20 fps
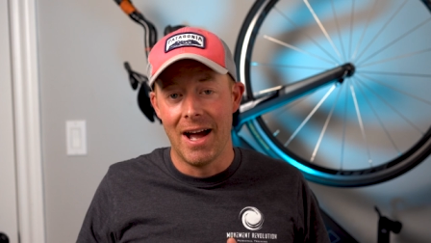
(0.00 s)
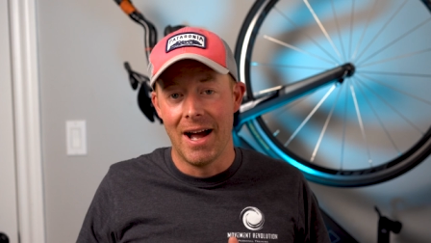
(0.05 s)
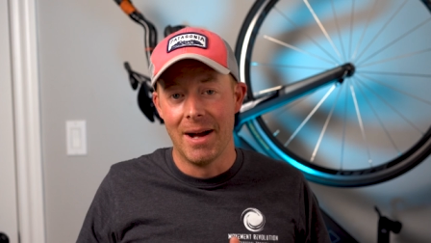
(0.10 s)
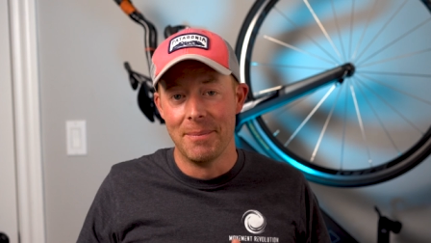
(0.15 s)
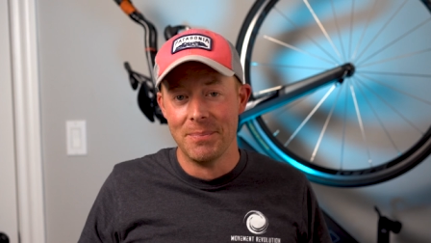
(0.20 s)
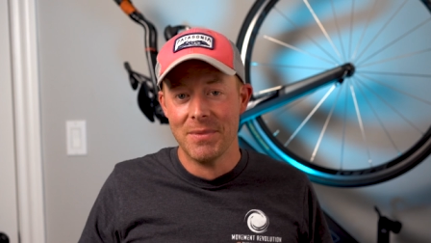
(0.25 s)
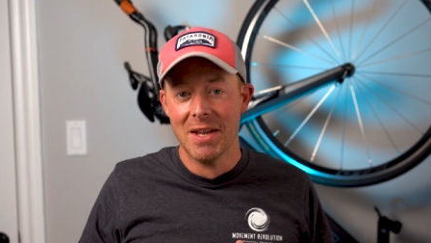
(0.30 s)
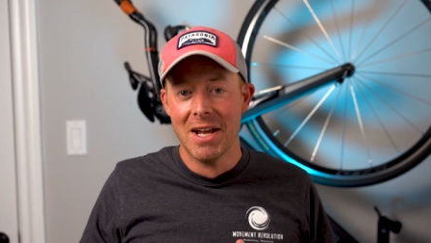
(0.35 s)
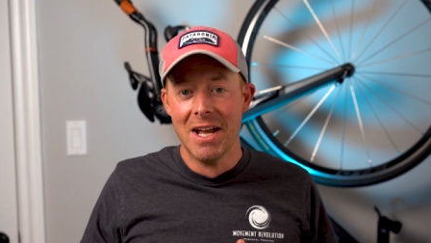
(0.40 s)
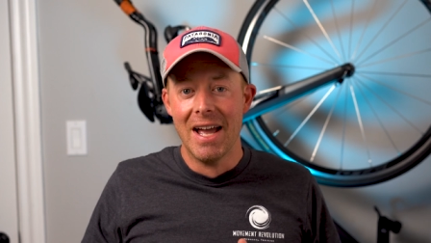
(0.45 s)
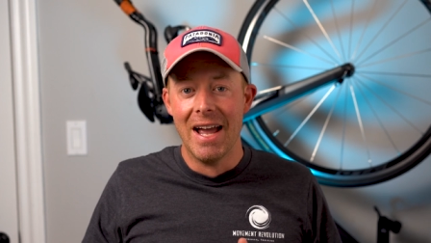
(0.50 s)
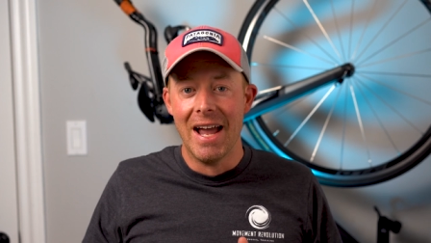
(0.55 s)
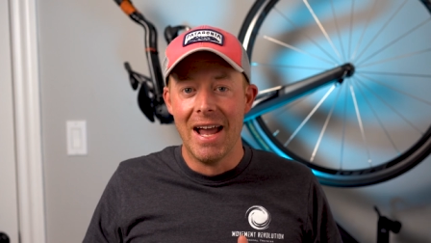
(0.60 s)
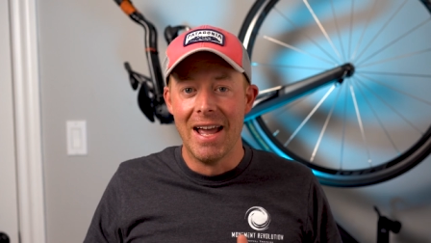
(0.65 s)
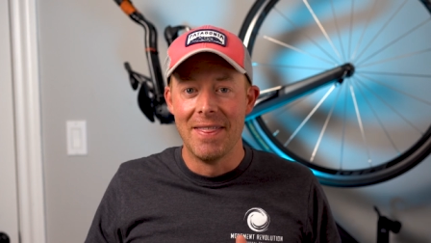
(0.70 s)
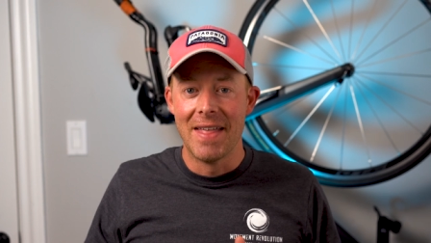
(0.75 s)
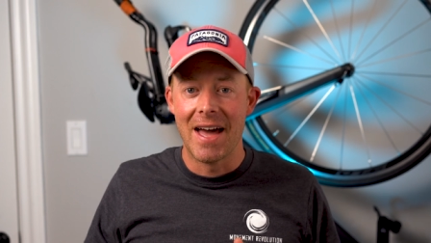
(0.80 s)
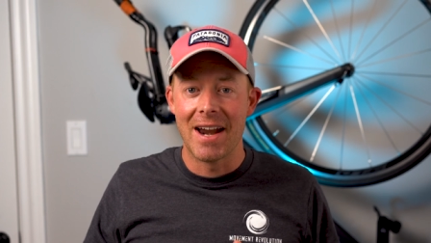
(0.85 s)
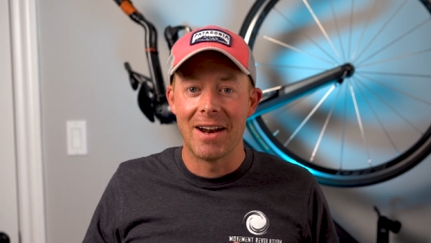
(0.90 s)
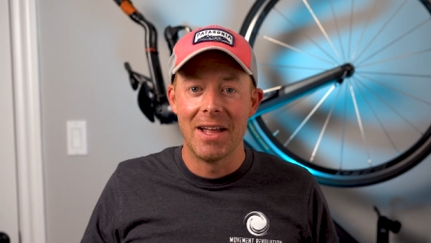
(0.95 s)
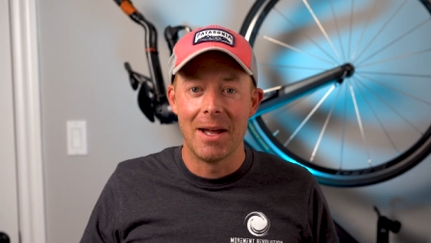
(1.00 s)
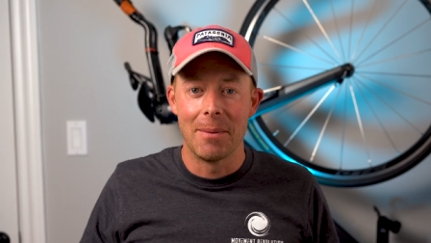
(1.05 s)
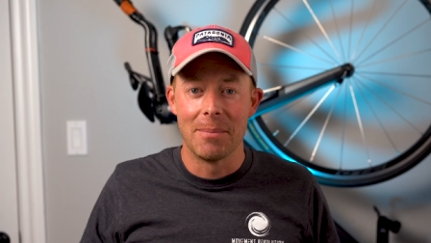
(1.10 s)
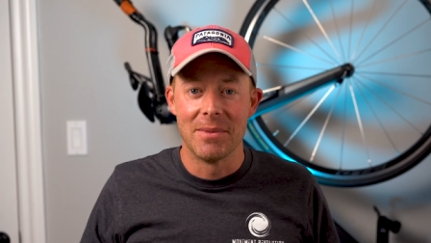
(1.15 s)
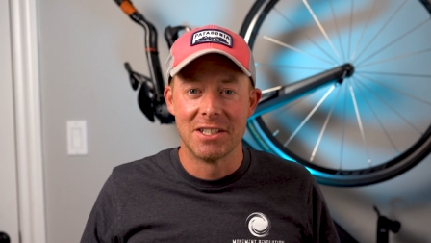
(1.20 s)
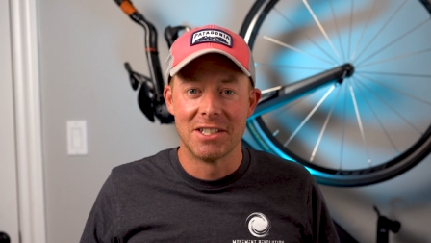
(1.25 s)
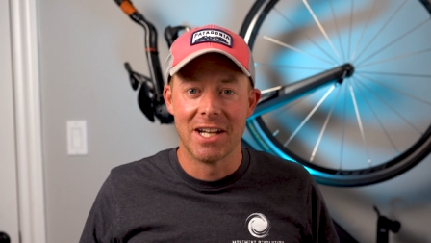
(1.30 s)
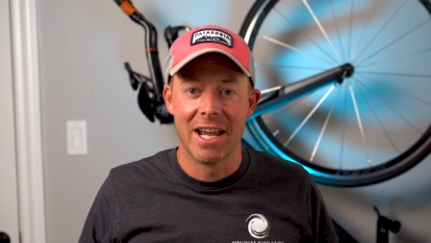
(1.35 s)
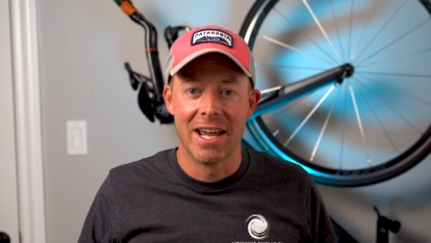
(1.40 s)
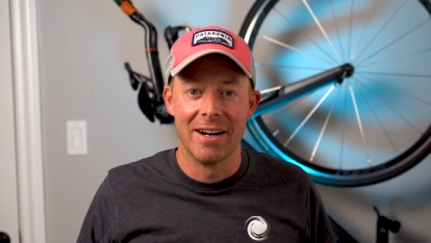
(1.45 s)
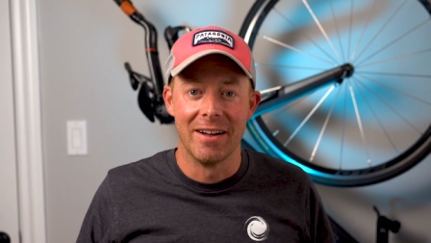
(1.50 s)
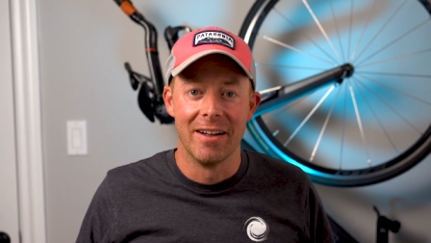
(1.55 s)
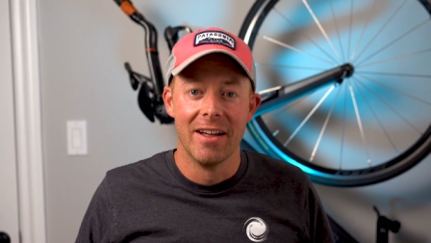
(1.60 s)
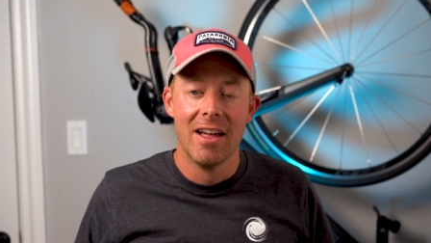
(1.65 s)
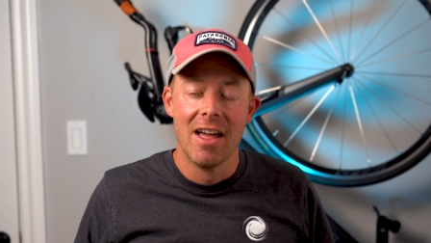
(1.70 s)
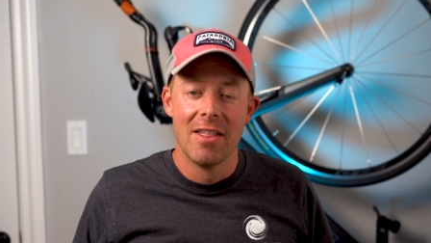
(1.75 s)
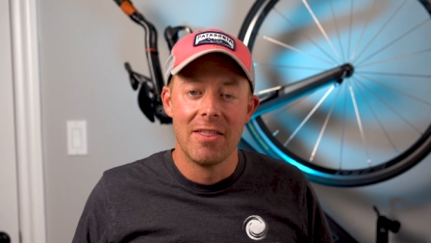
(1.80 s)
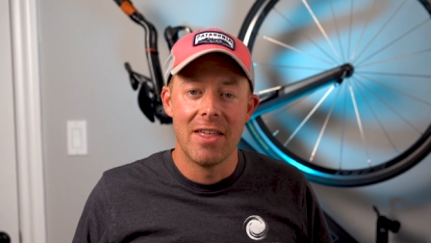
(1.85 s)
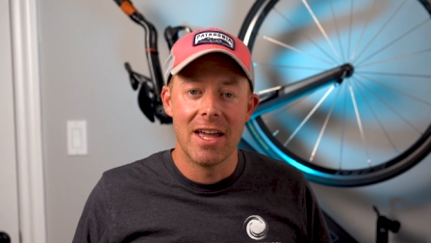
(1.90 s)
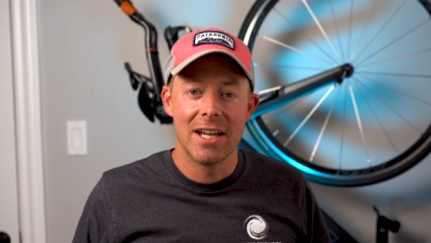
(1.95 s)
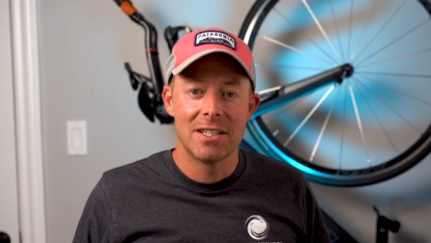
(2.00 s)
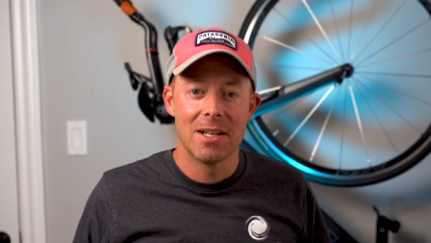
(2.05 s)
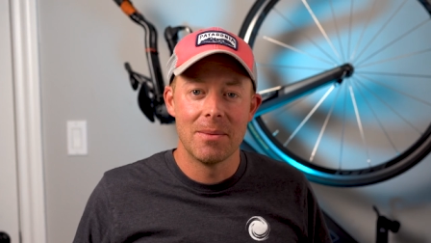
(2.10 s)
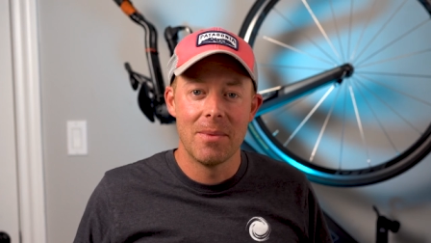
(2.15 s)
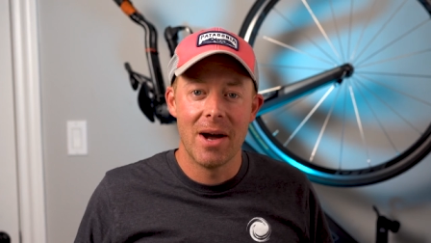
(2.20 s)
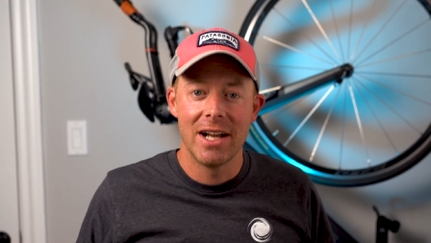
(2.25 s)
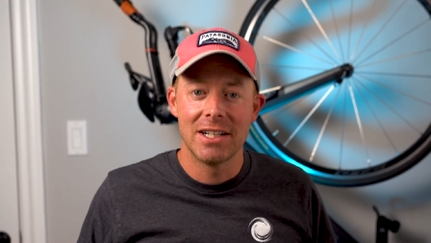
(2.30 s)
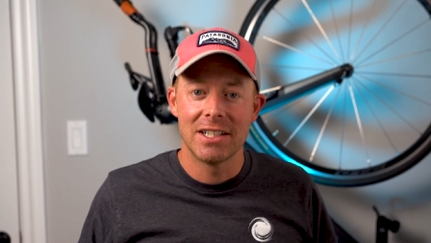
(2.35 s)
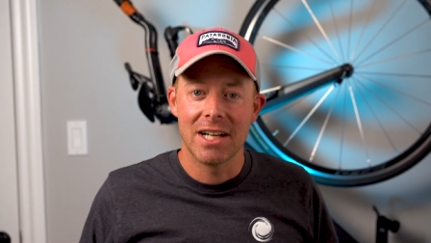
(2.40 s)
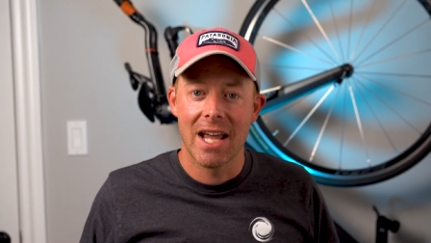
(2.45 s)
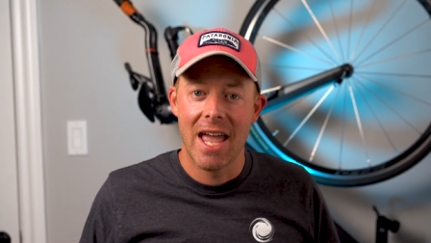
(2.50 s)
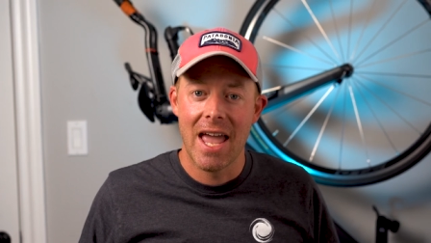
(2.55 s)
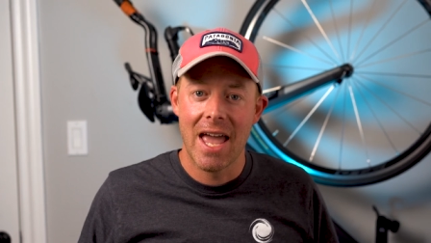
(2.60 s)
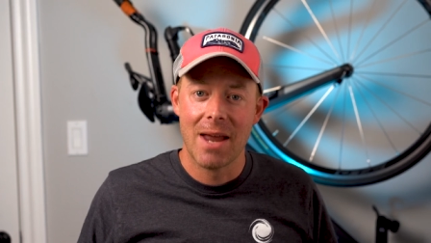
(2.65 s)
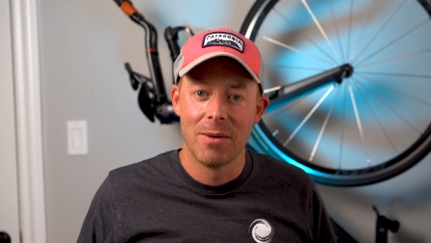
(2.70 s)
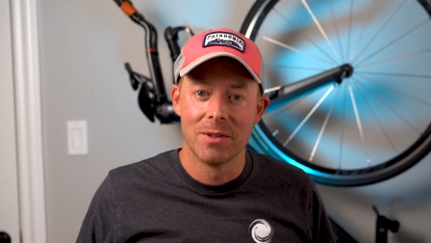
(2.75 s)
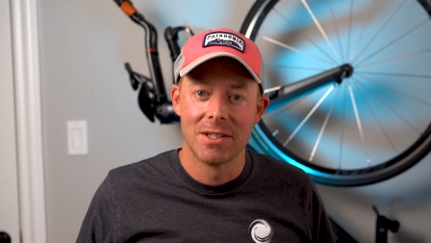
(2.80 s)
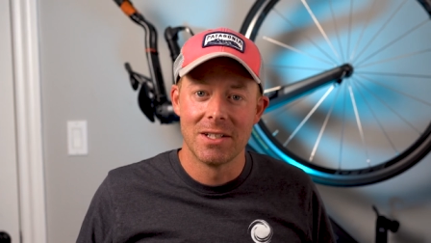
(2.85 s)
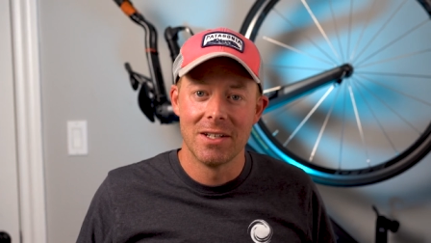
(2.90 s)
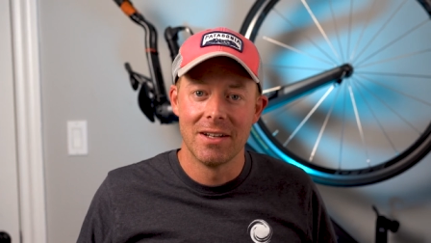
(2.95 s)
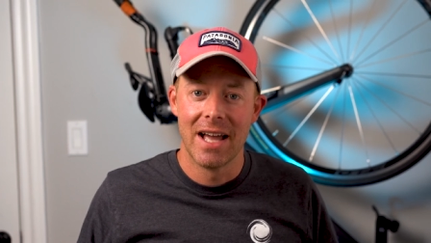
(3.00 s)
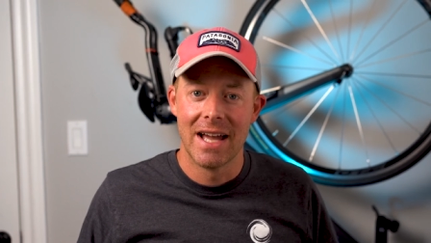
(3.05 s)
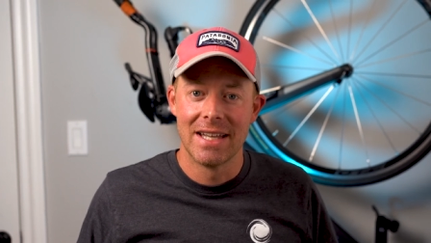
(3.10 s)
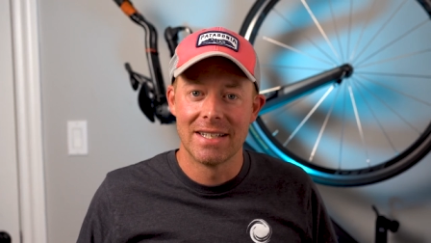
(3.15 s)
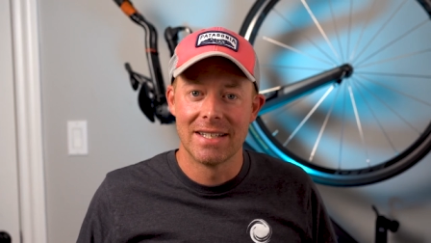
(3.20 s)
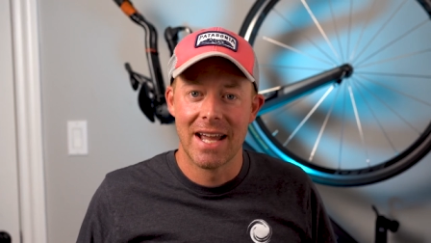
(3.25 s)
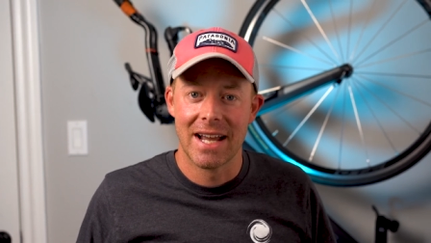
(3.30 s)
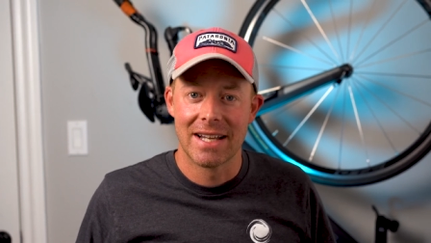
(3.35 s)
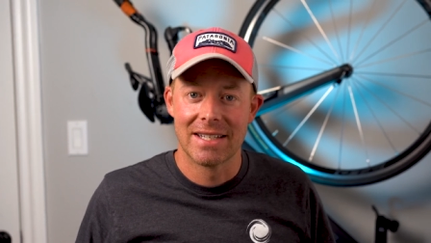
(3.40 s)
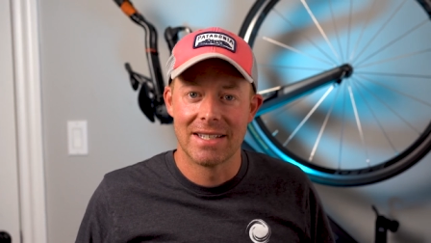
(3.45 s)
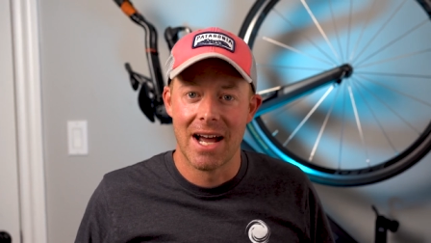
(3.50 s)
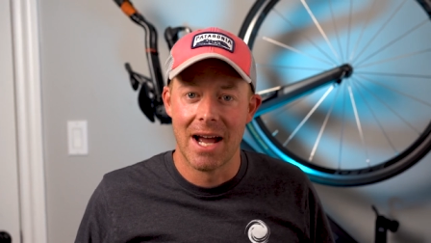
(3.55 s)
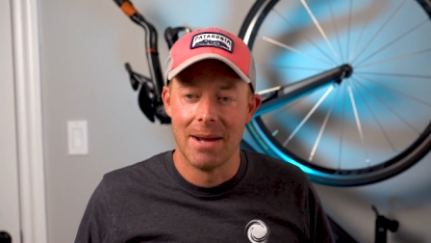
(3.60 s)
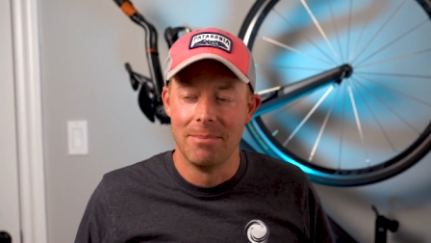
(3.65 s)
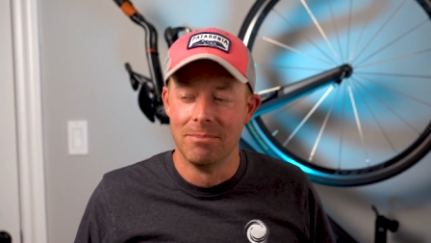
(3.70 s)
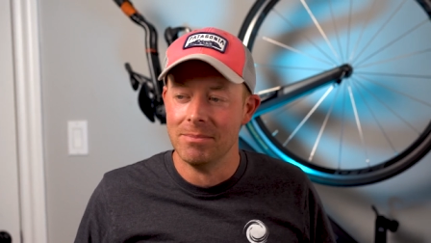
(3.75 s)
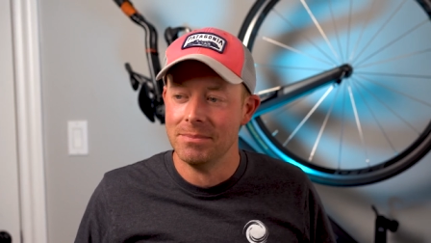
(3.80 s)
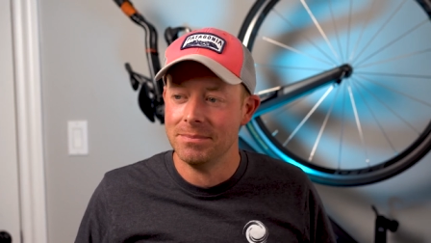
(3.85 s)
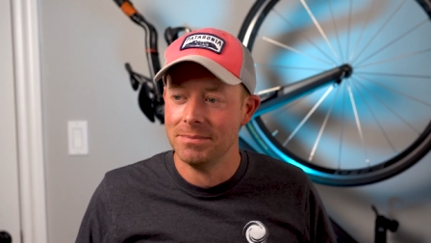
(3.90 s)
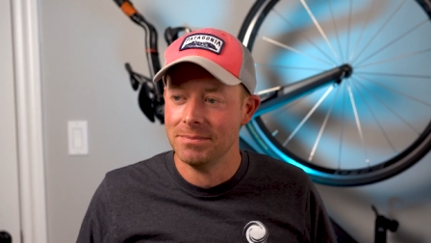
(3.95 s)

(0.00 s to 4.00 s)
um, and that'll help the channel. Thanks so much and we'll see you guys next time.